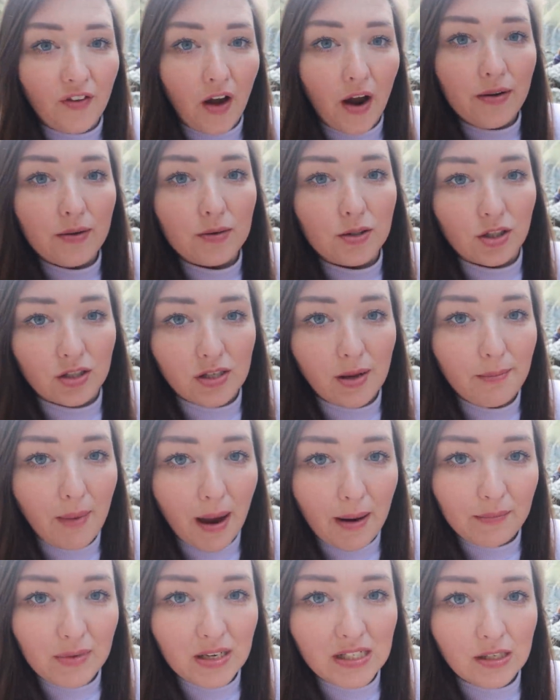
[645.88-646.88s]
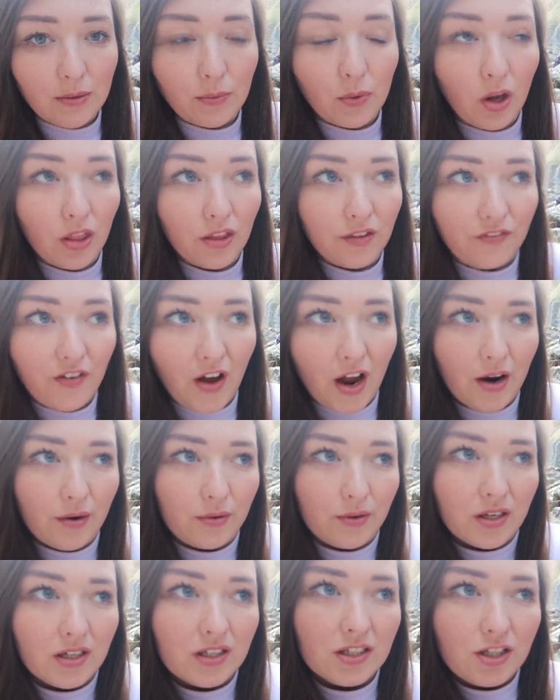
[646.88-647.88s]
phone. It was just her memories that were on the
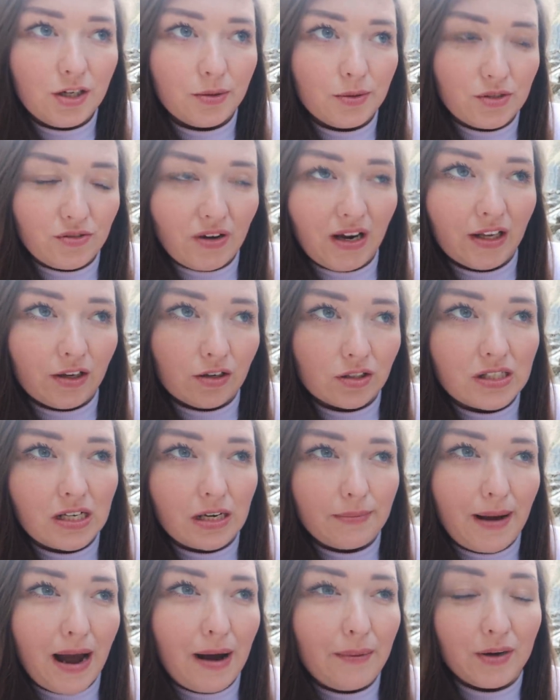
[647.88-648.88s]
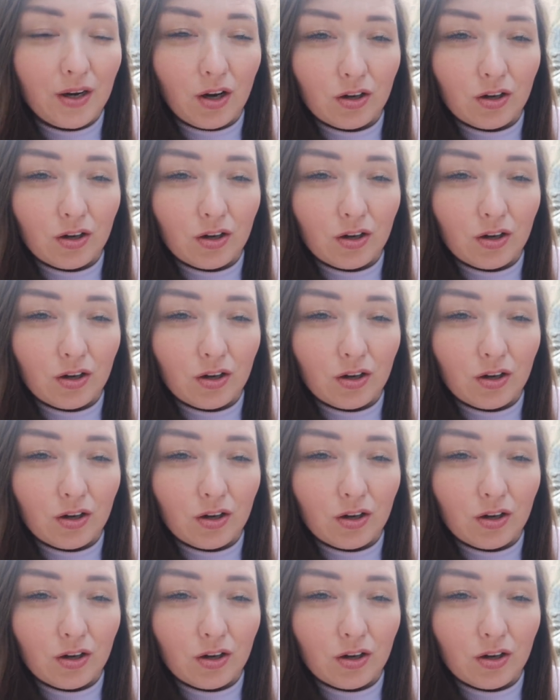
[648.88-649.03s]
phone. She was really gutted about. We're